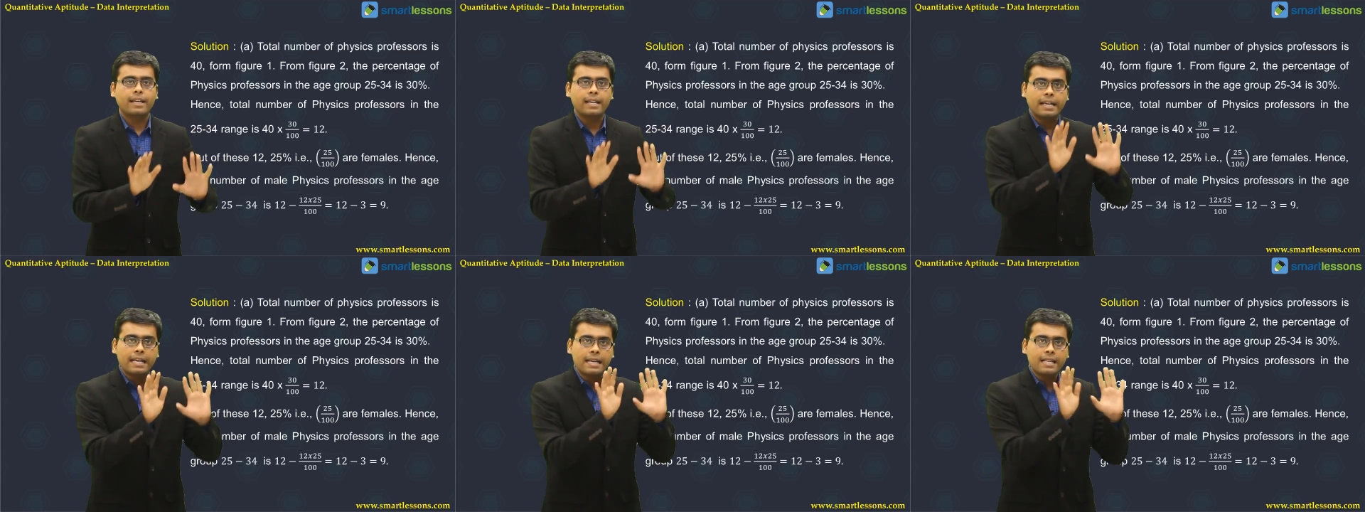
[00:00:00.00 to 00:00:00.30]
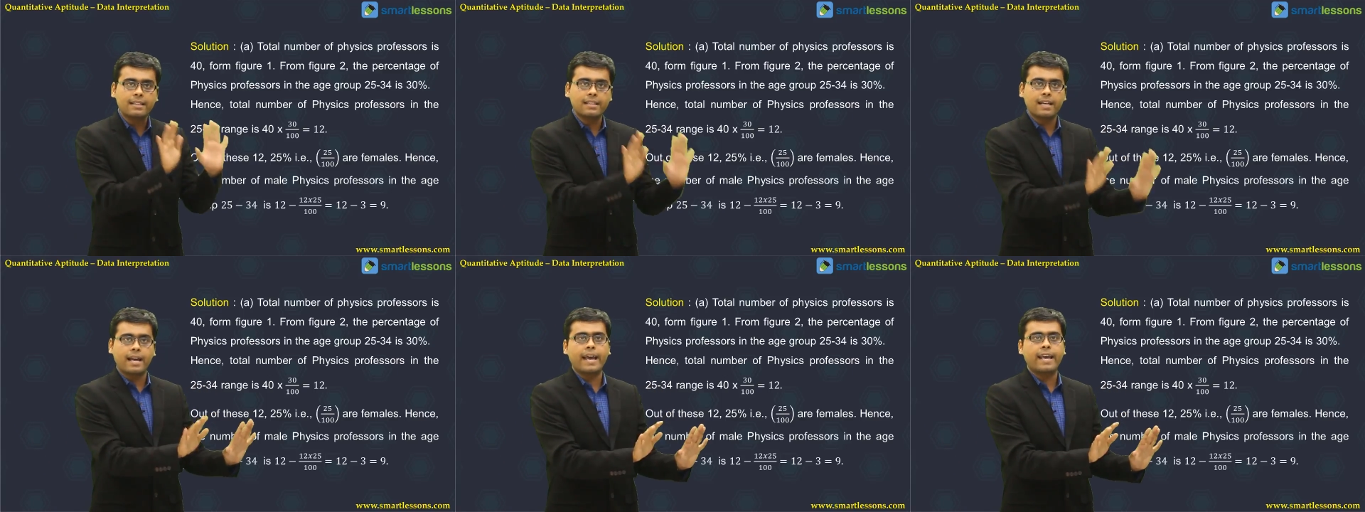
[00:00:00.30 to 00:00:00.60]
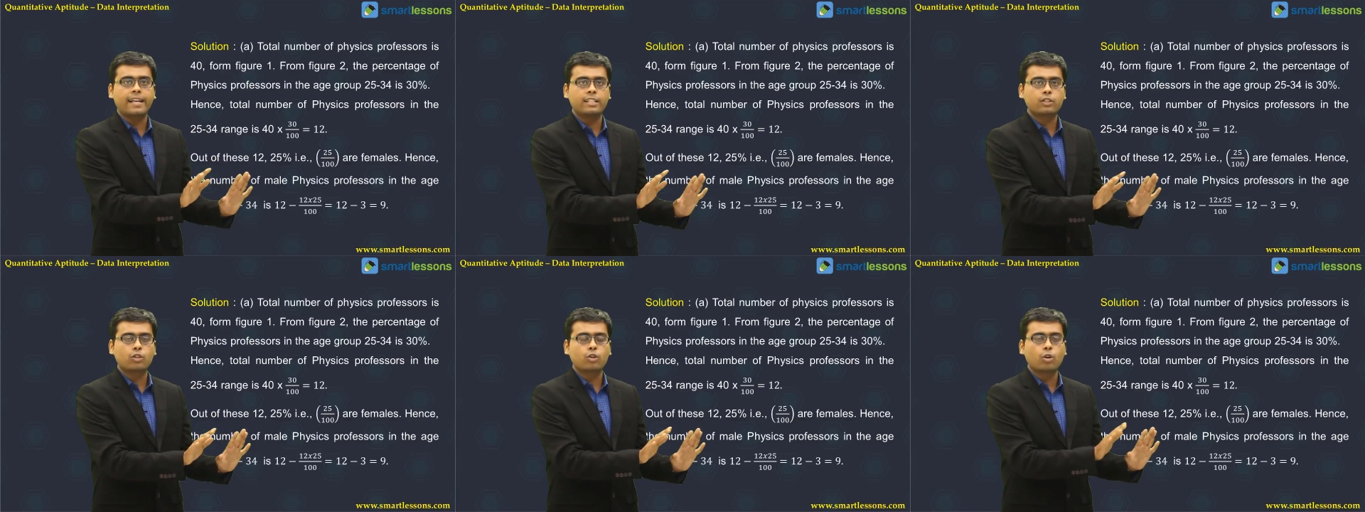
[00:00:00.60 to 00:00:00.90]
in the
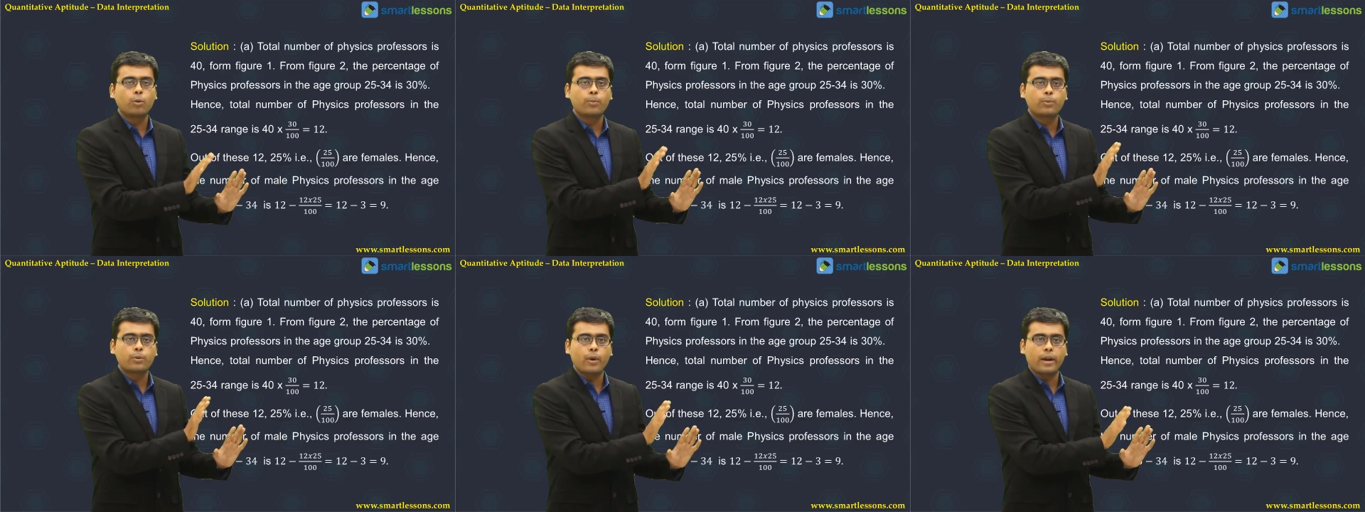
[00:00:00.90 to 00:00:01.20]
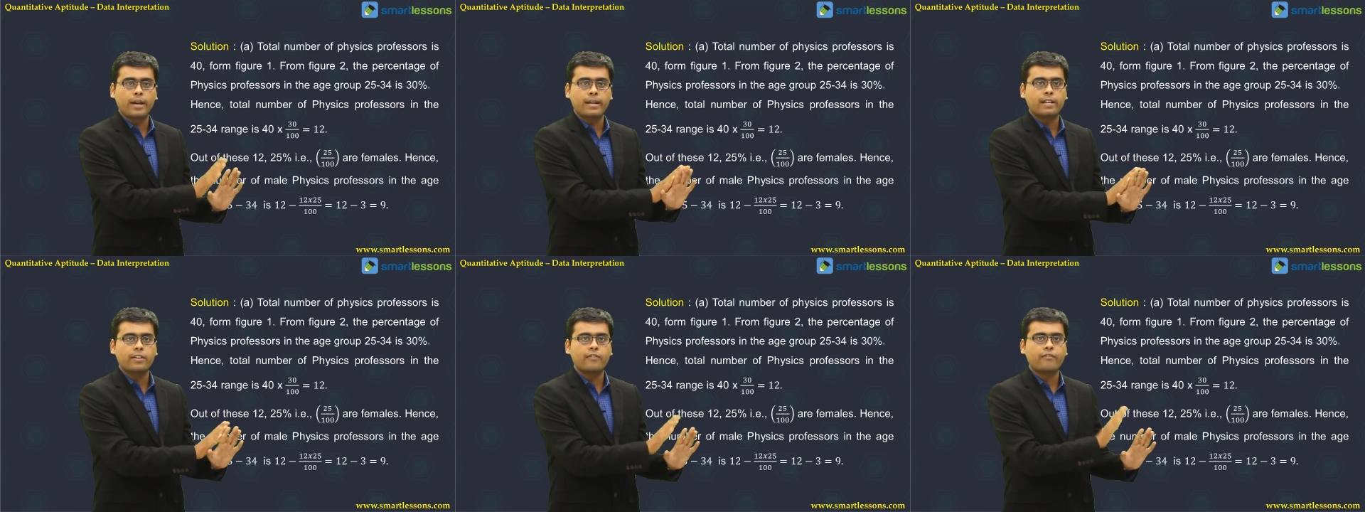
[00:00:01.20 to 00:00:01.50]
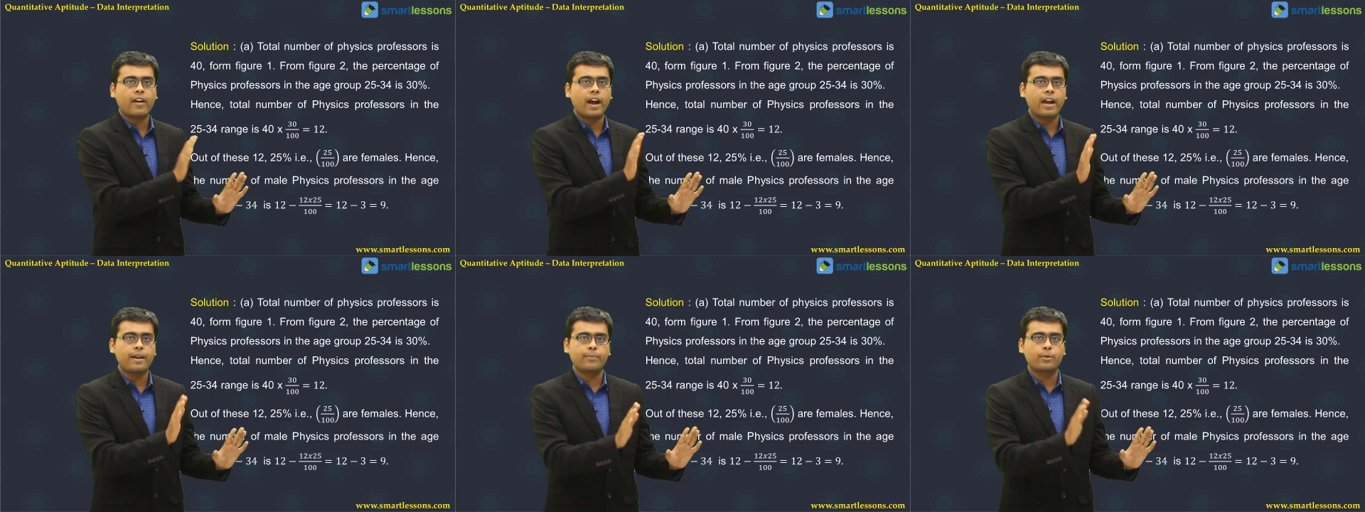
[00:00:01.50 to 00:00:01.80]
age group
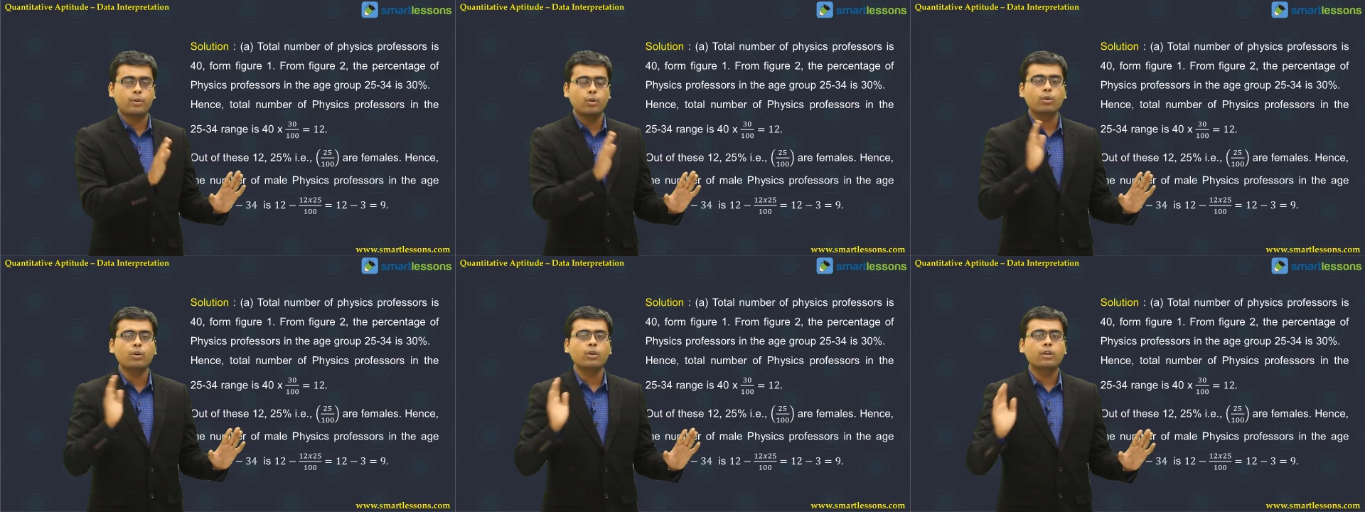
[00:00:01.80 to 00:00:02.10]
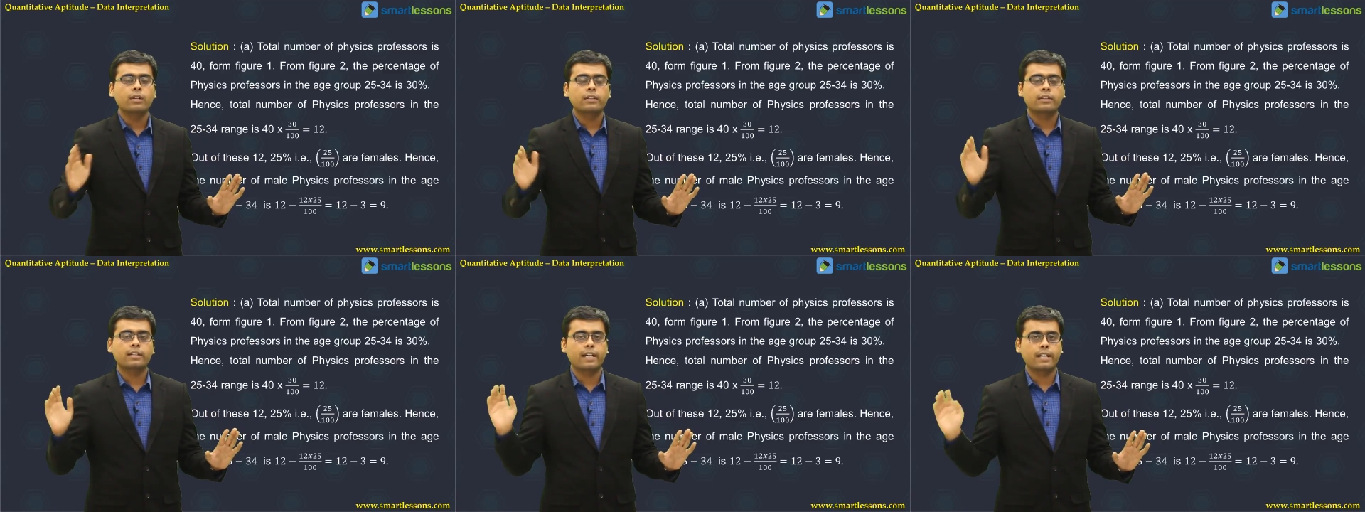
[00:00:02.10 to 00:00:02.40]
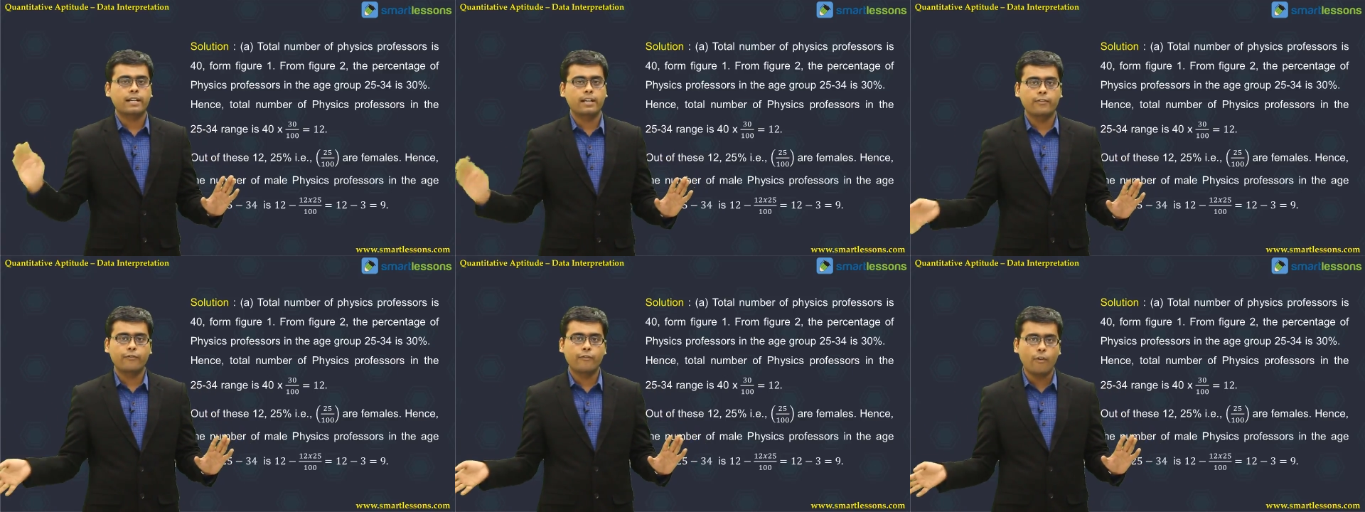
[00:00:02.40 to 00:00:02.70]
25 to
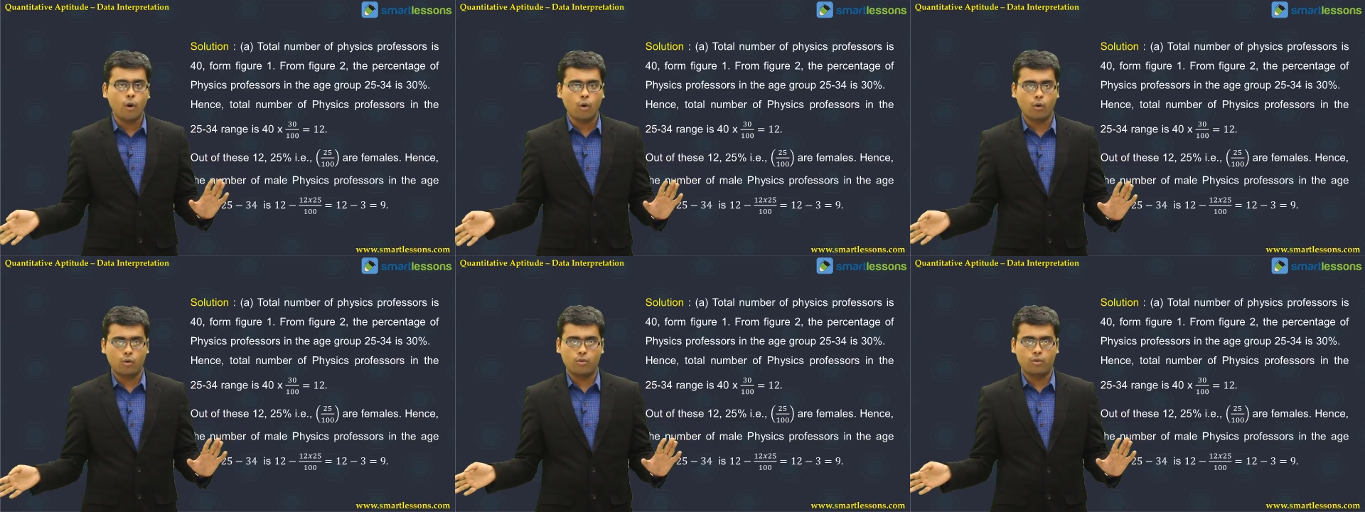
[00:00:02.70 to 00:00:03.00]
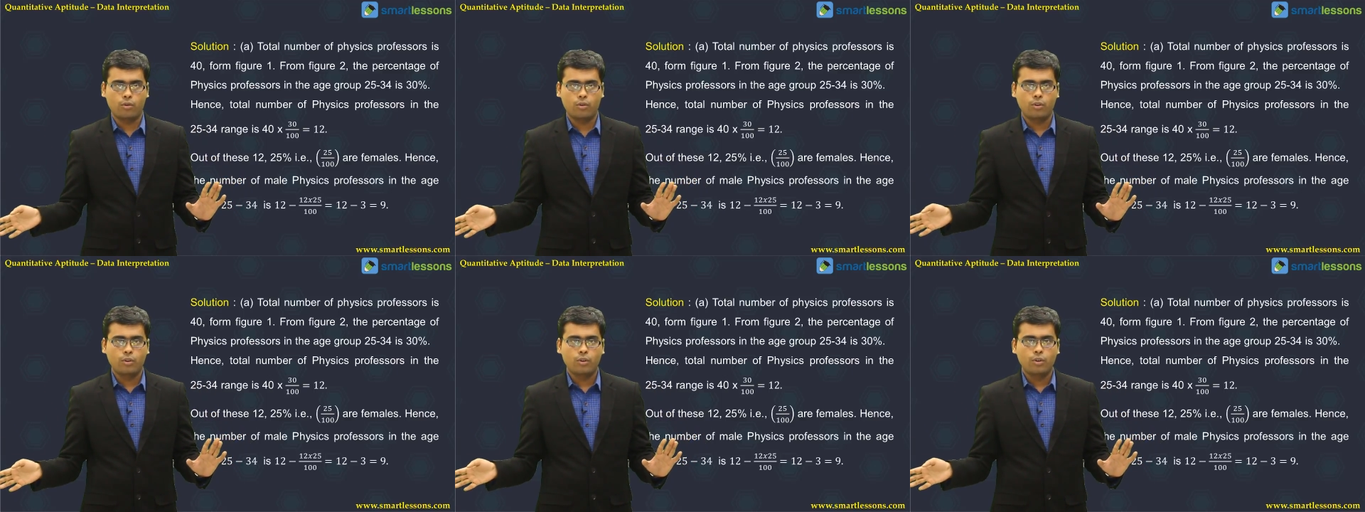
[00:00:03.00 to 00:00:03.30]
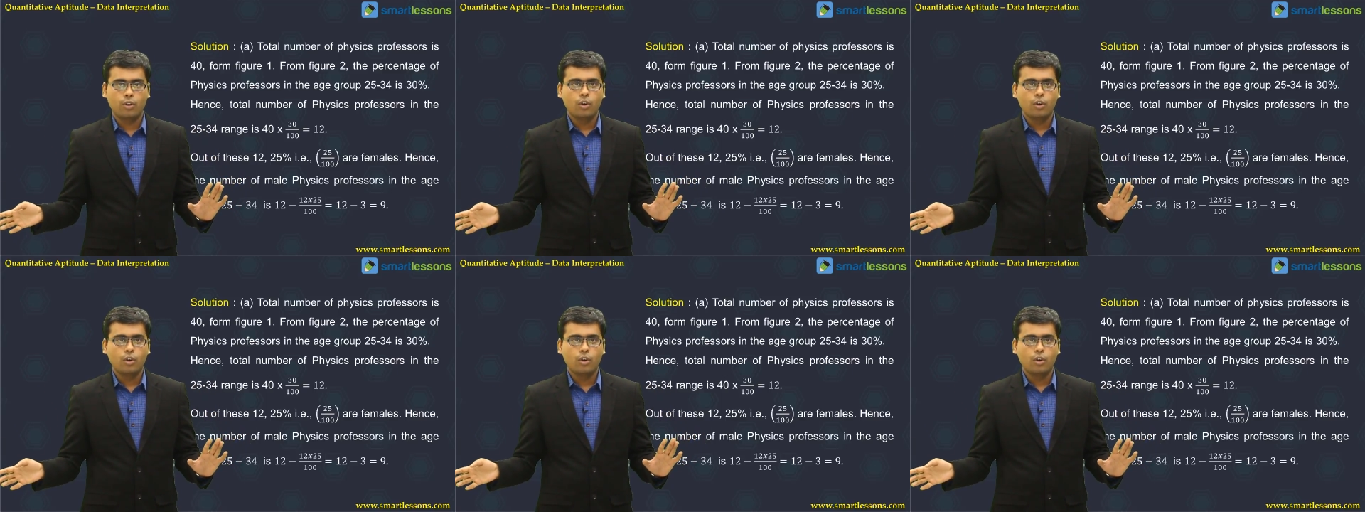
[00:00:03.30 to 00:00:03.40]
34,